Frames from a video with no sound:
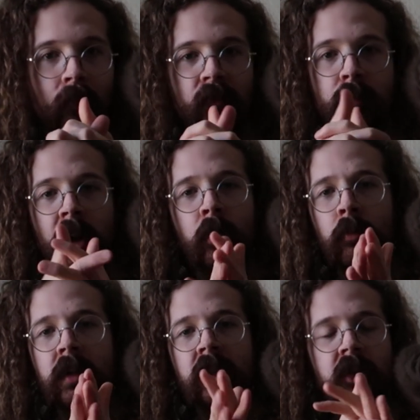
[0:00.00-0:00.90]
it's by
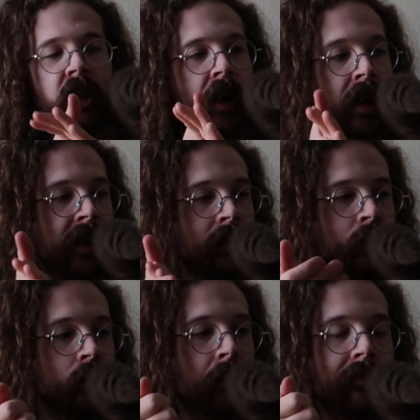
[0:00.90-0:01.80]
no means
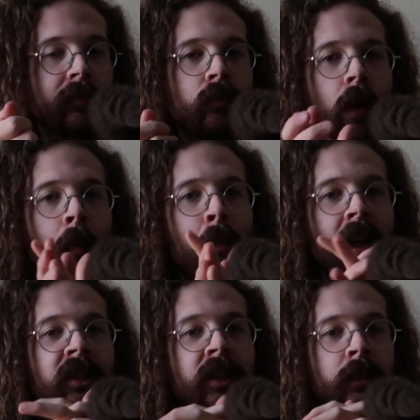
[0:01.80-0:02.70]

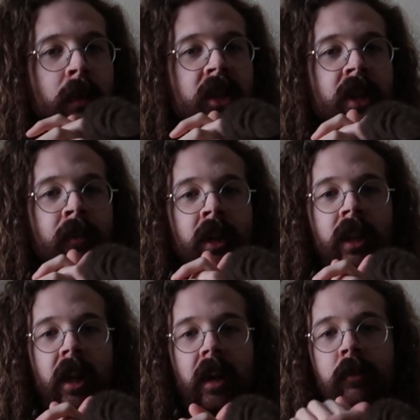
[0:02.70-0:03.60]
unpleasant, but it's
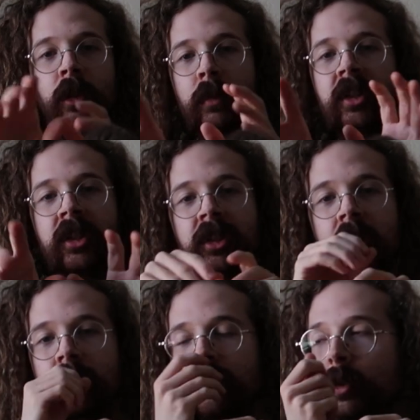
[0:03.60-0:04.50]
definitely like if you're a bit
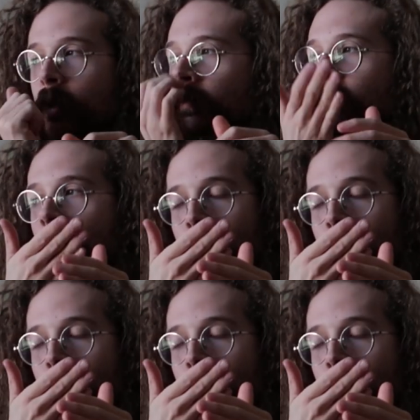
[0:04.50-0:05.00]
sensitive to,